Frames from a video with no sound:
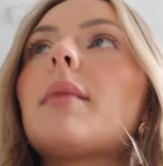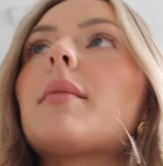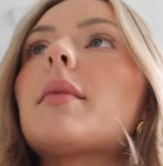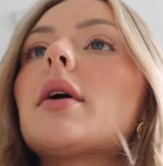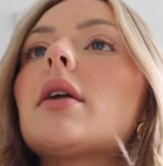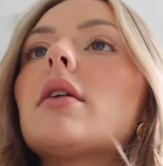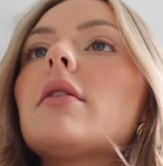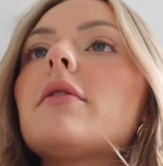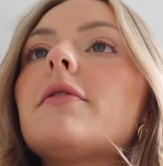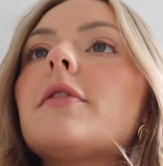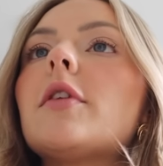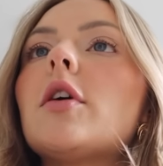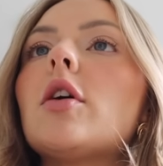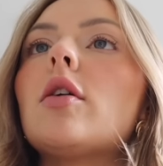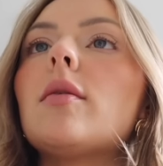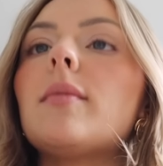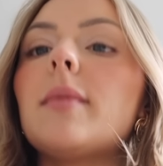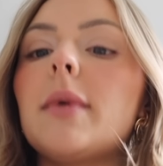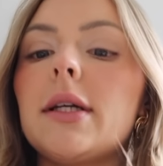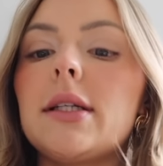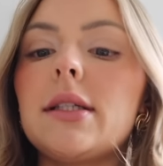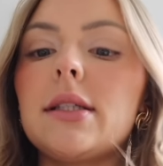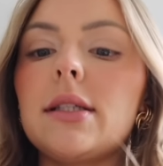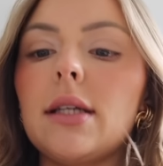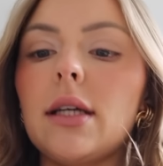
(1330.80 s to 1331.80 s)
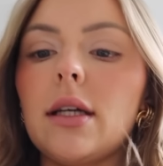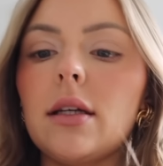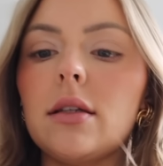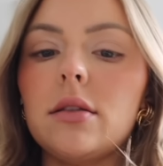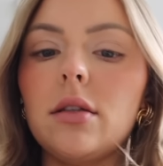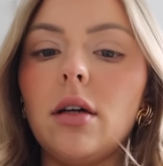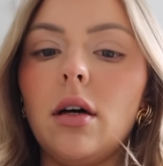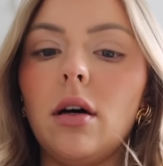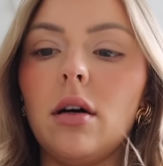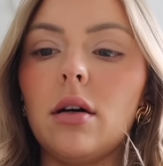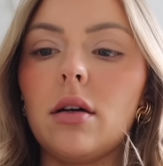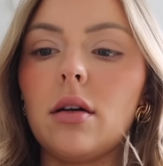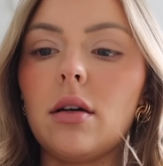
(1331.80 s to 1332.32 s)
I'm gonna film a
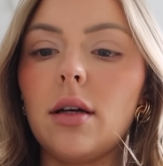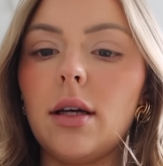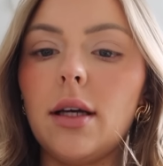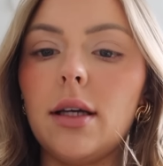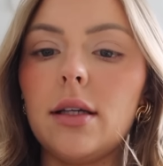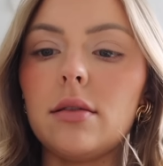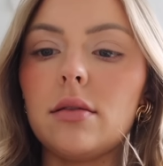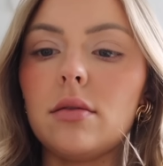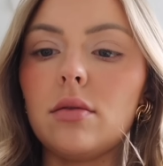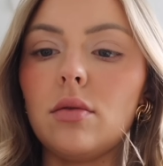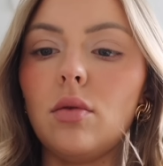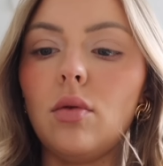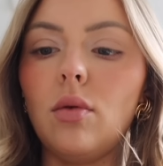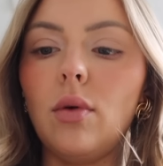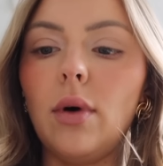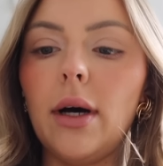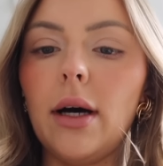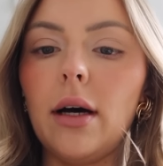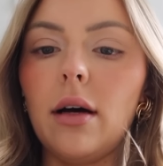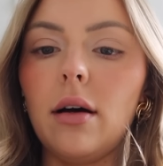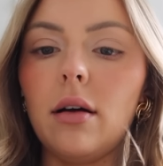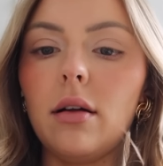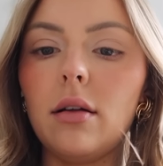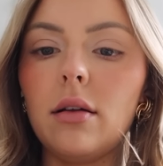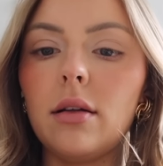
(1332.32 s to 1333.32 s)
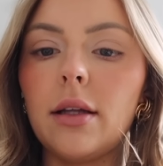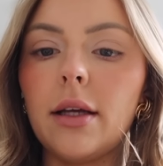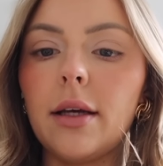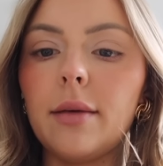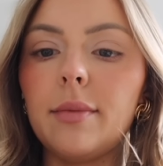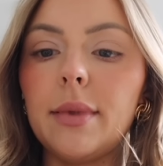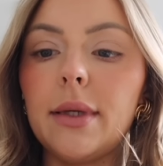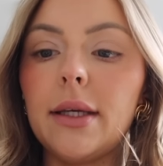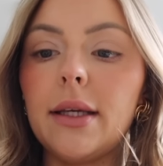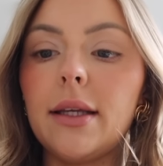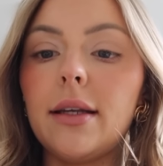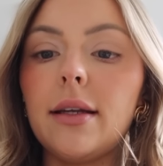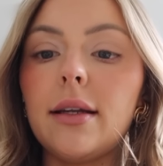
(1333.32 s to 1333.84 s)
TikTok as well. I've
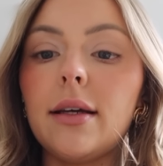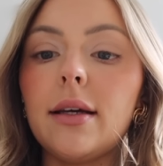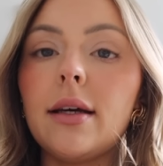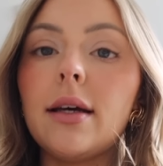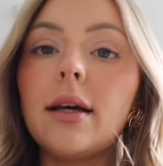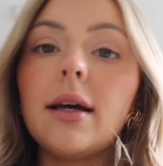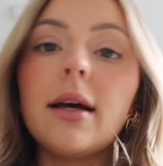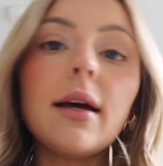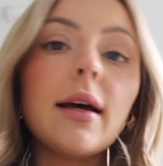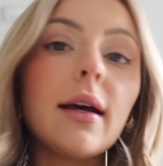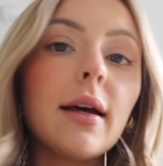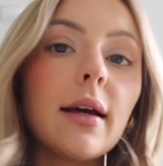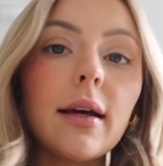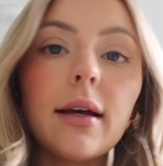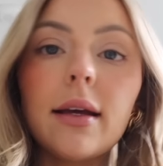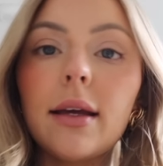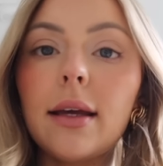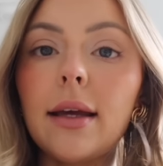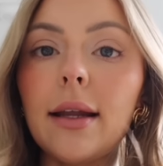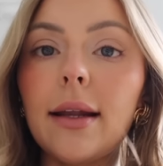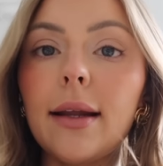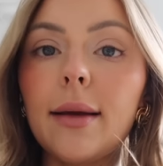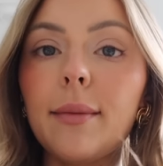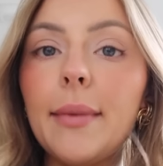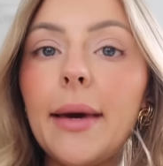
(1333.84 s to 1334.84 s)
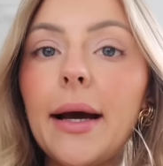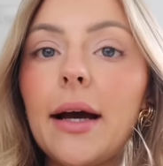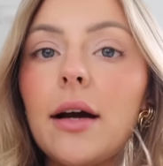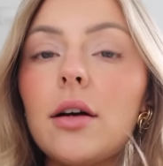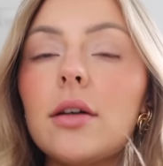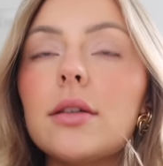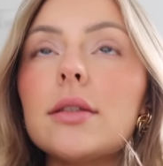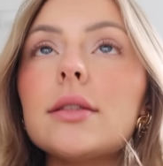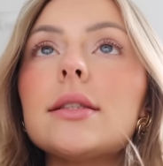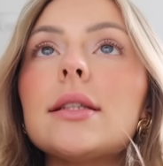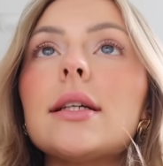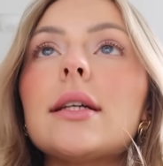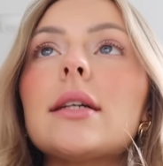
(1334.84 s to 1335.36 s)
been getting back
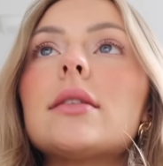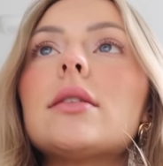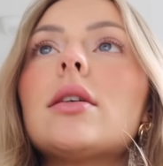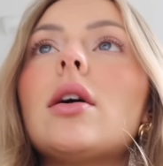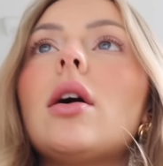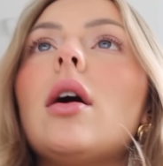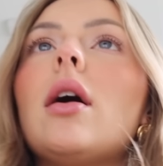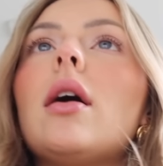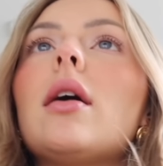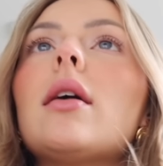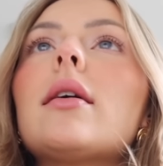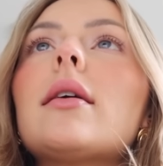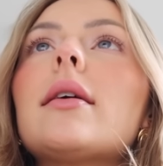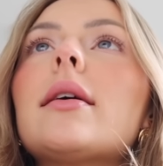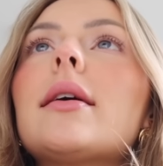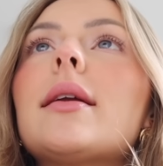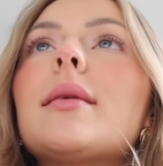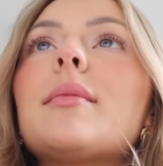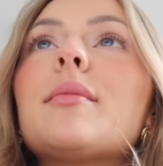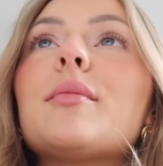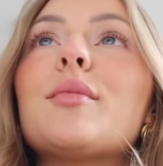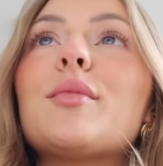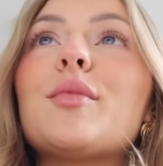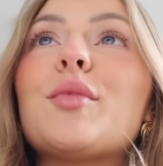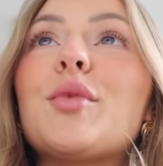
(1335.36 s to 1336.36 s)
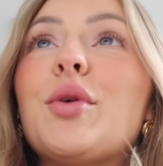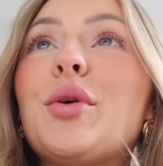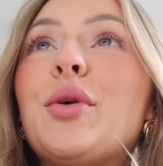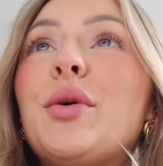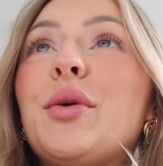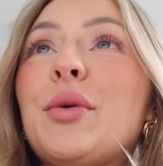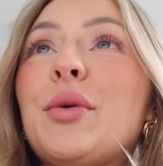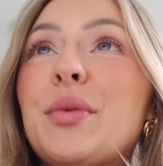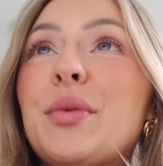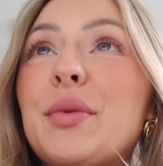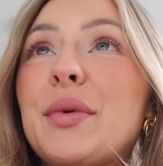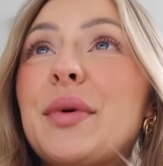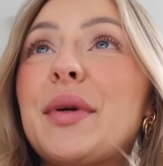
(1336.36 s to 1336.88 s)
on TikTok and I'm
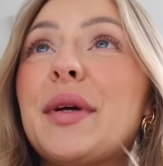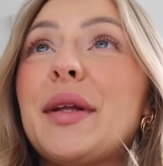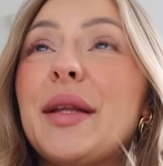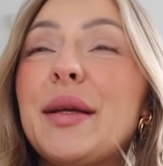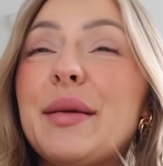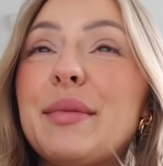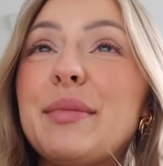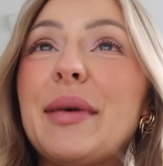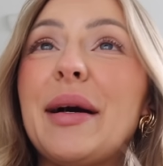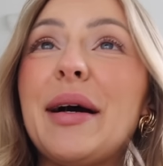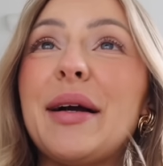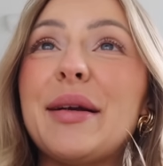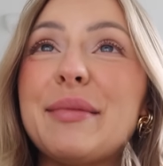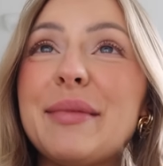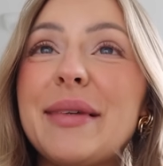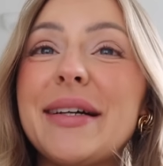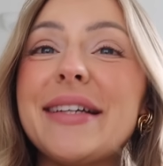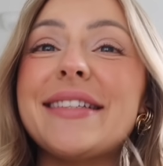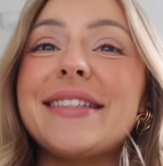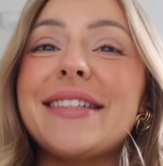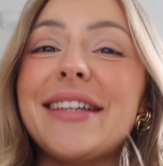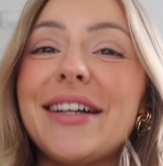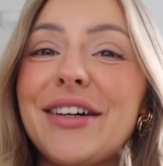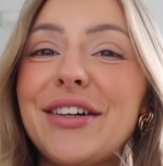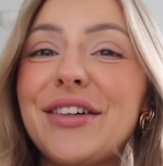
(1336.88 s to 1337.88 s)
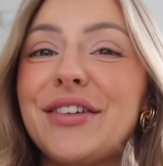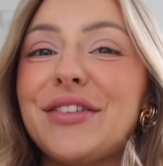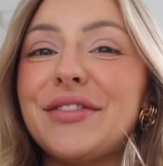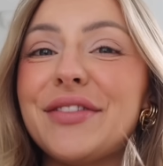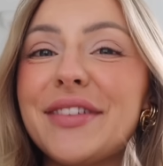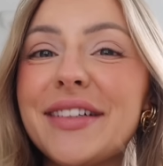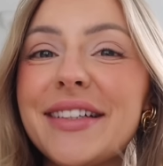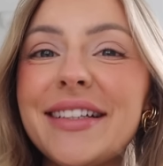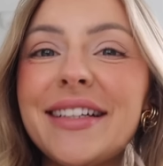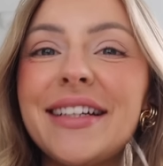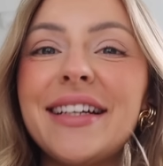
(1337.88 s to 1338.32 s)
really proud of myself.